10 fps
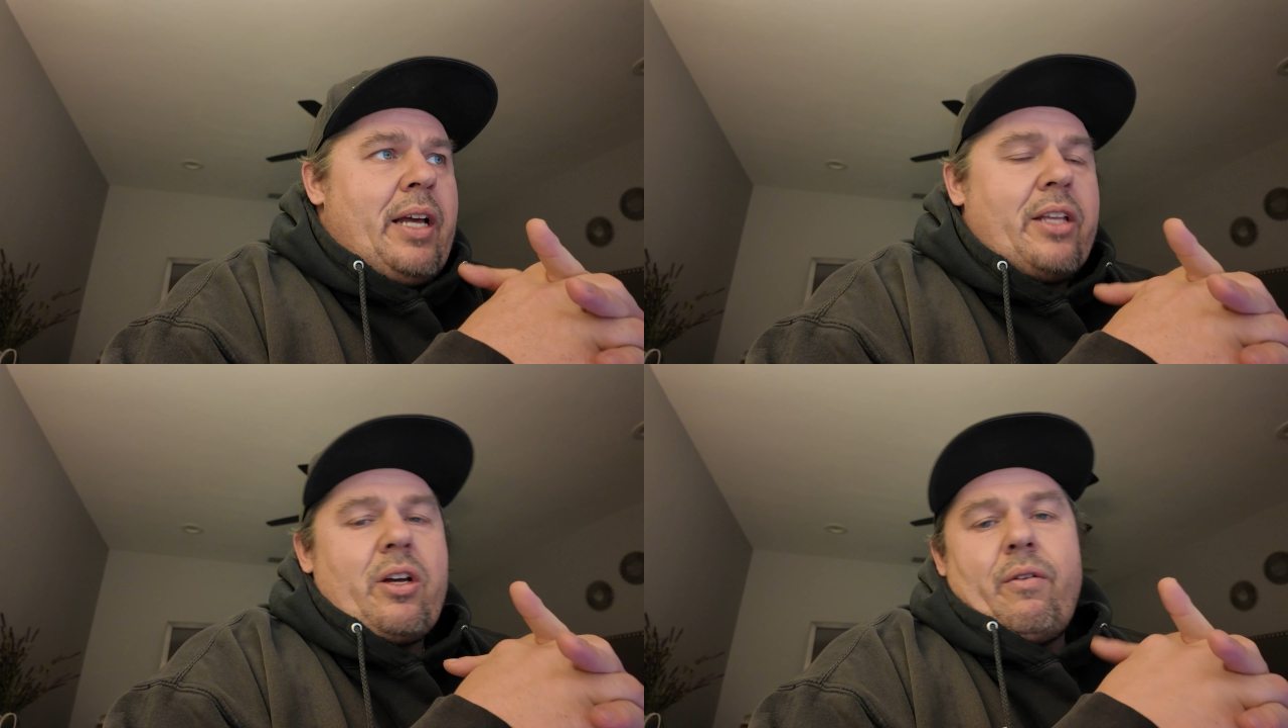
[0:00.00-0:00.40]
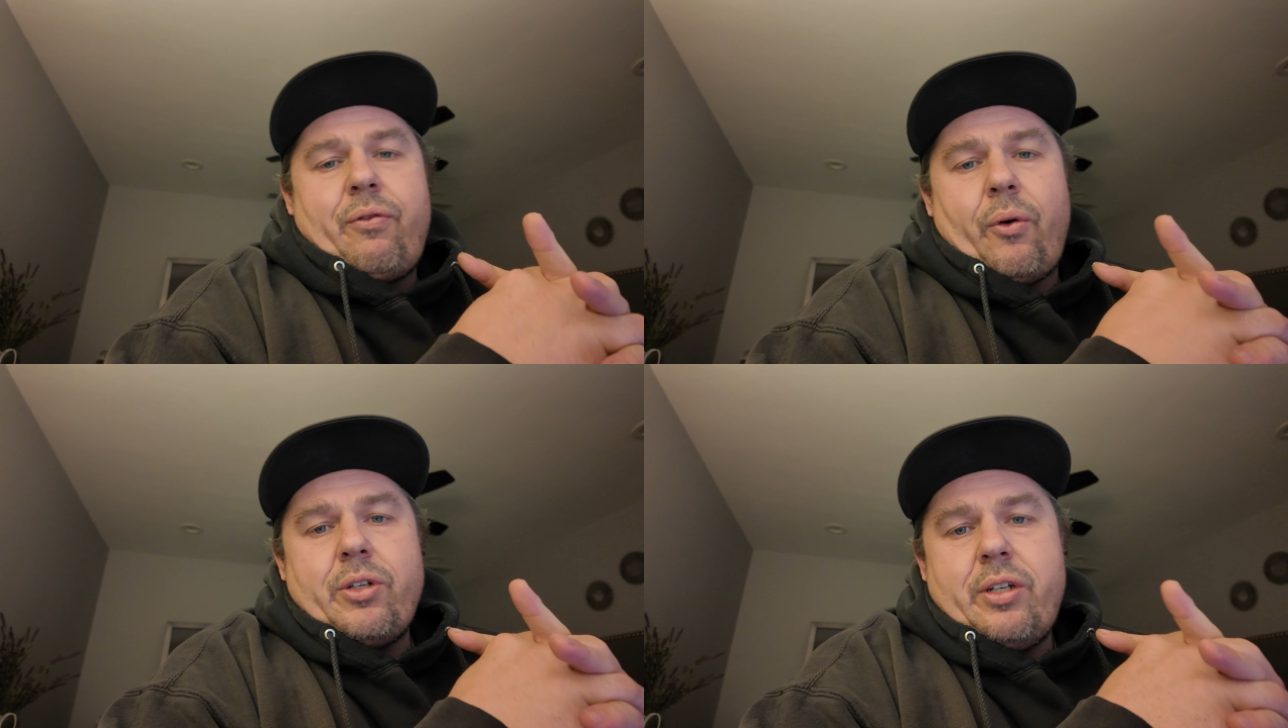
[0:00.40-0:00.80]
it's
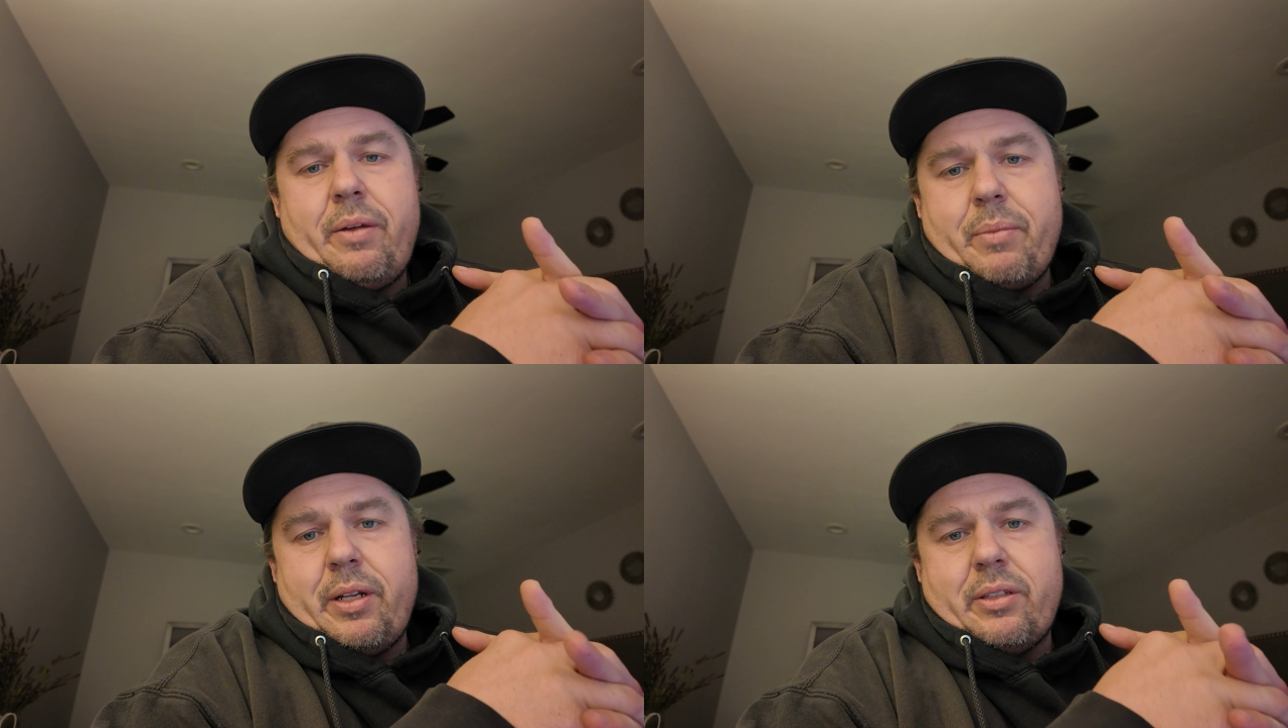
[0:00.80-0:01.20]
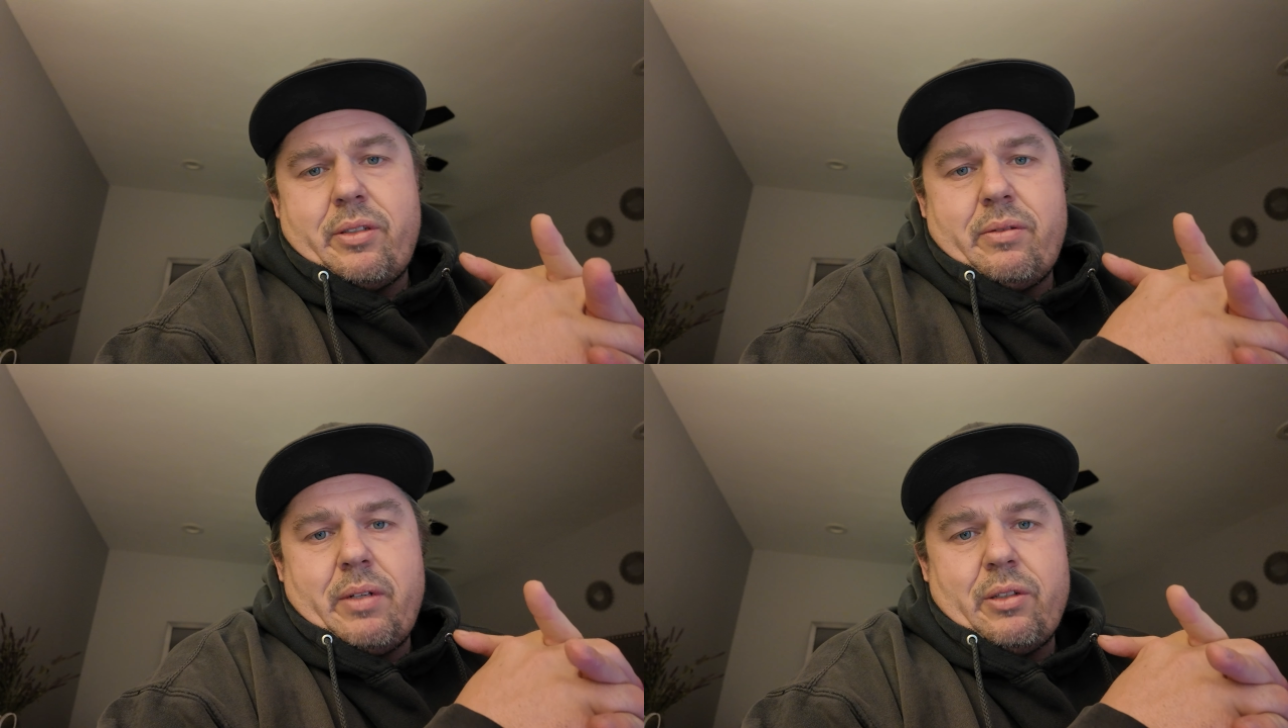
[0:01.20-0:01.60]
unfortunate, but
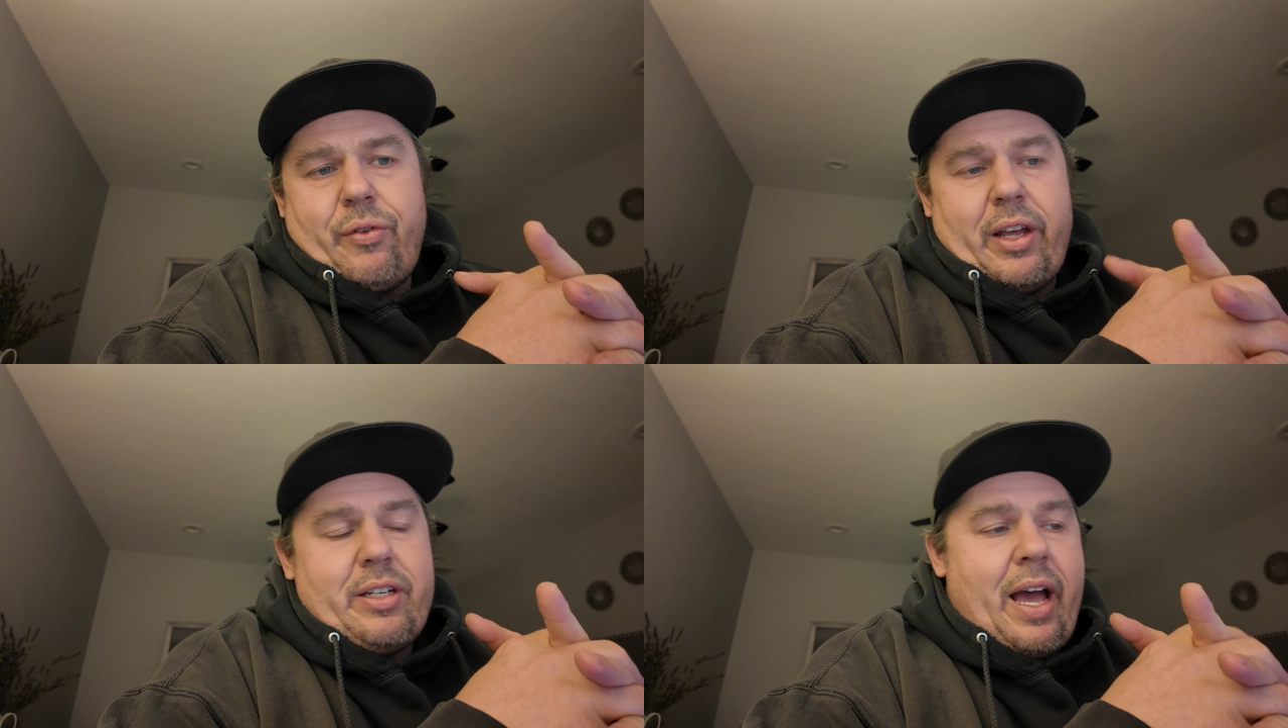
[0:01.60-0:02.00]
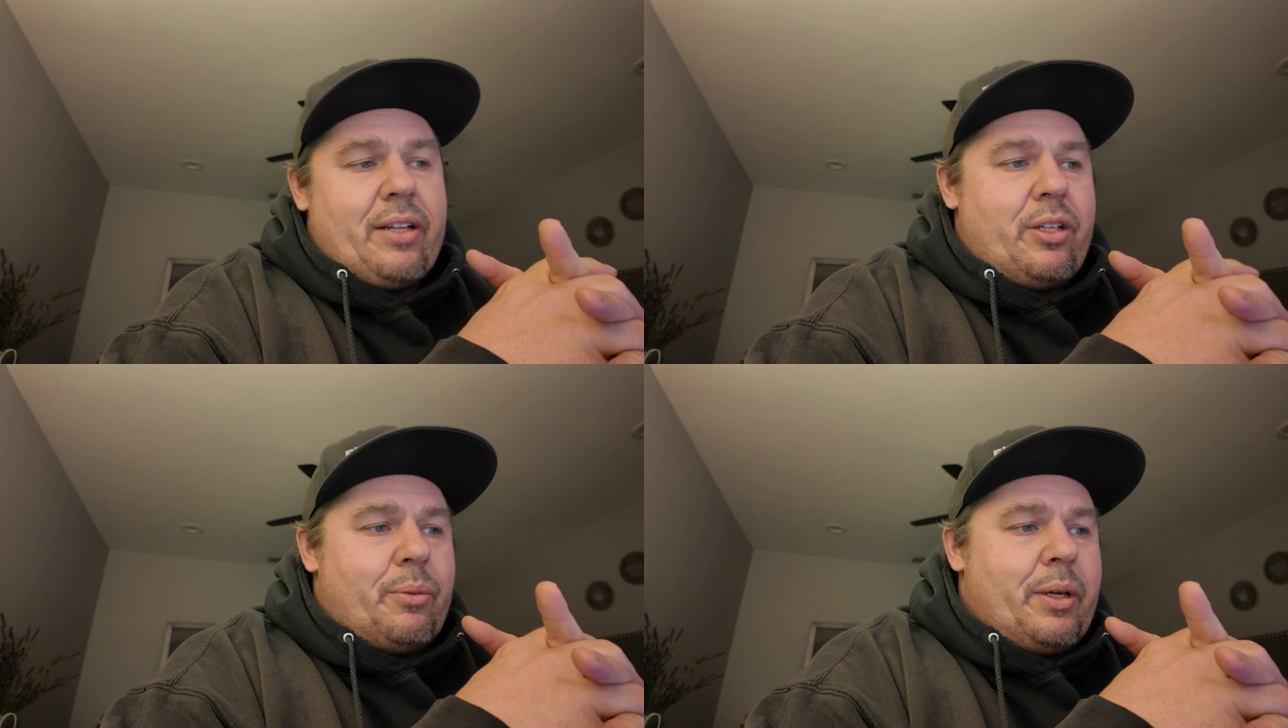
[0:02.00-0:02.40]
it's
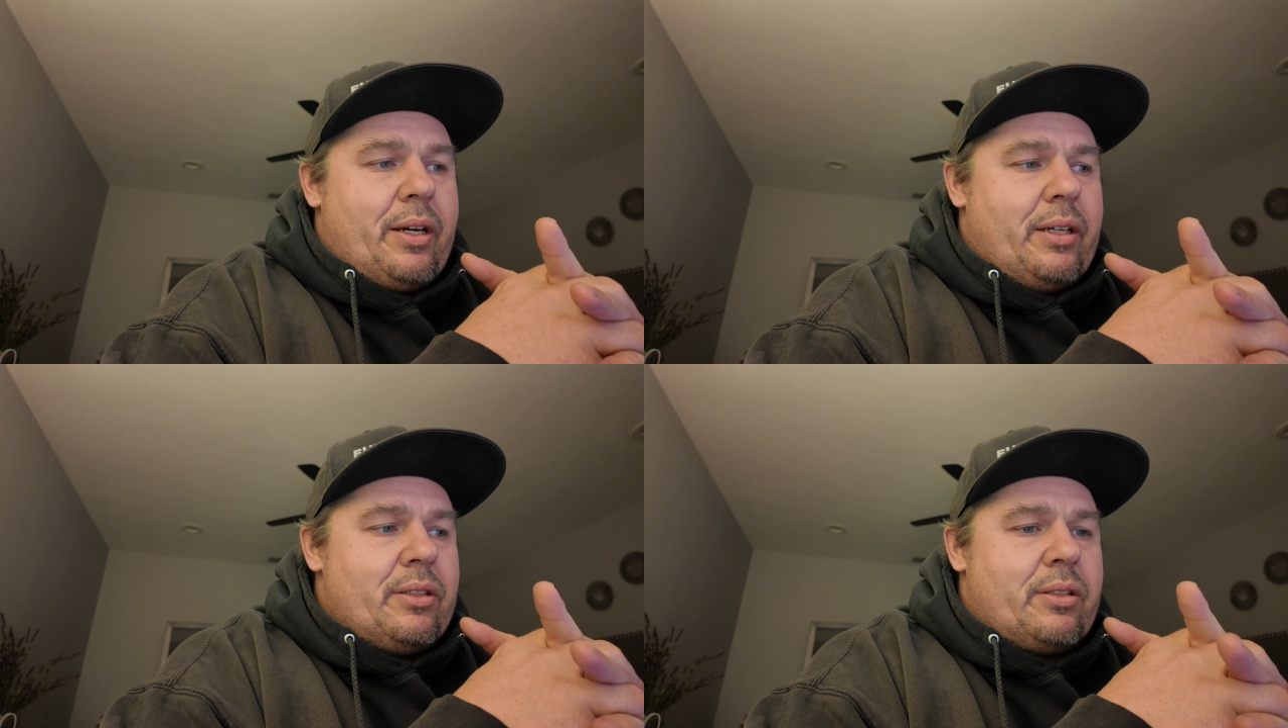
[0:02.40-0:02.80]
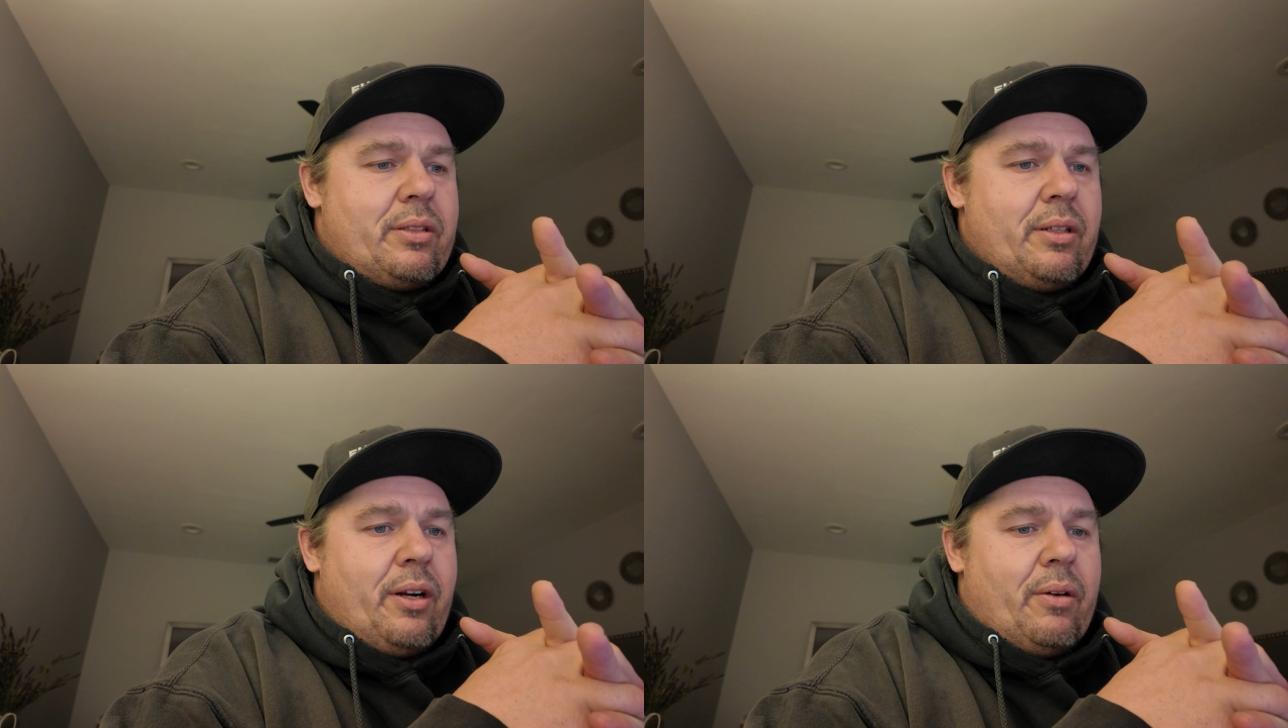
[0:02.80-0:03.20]
fantastic
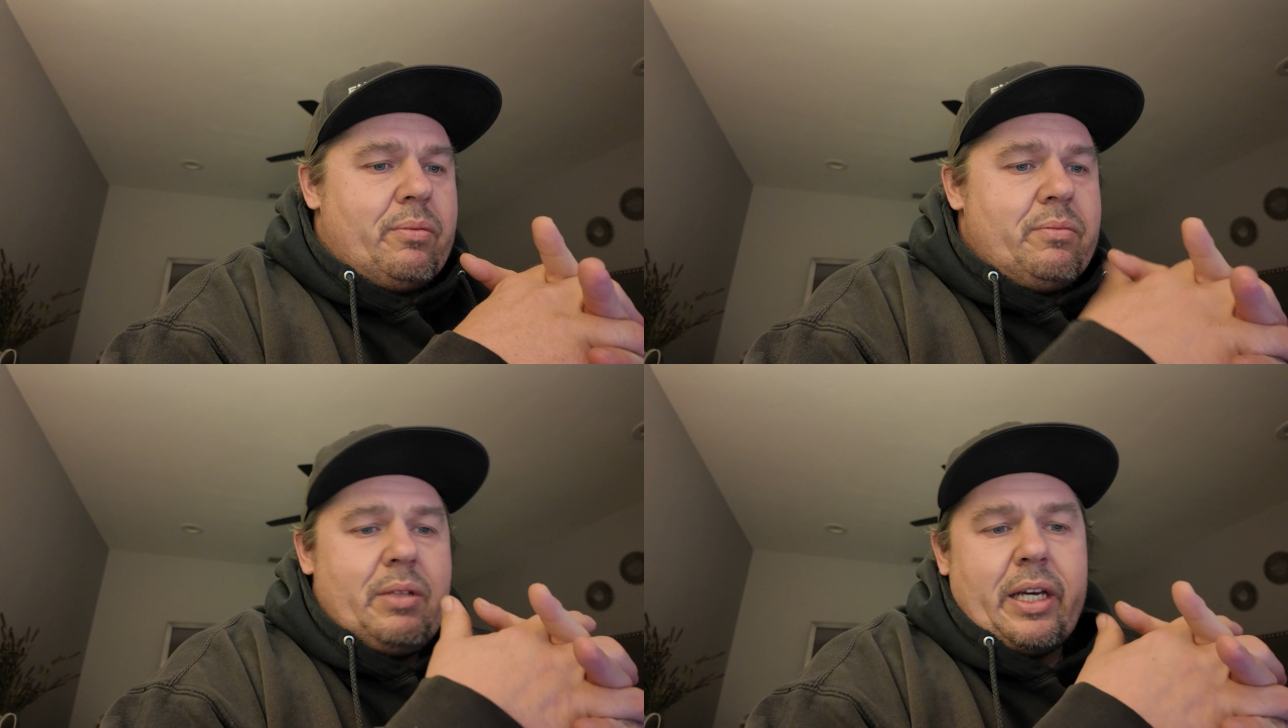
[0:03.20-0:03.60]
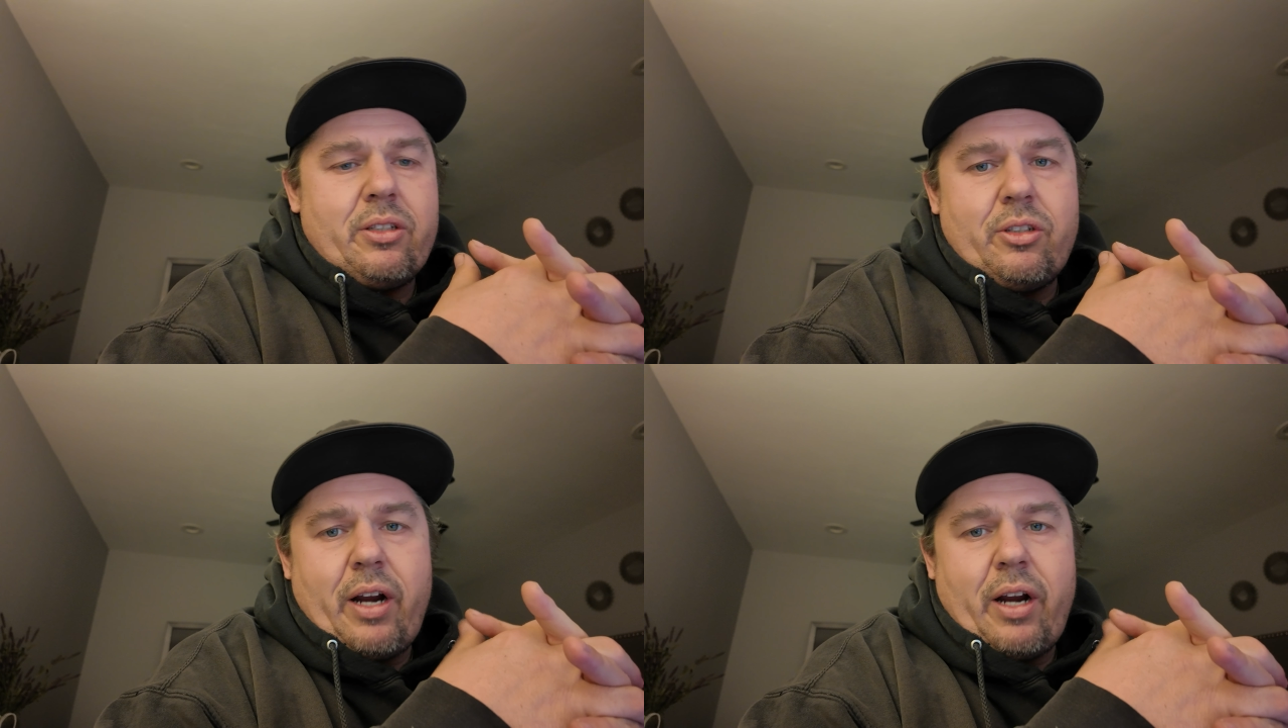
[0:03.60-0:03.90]
because he gets to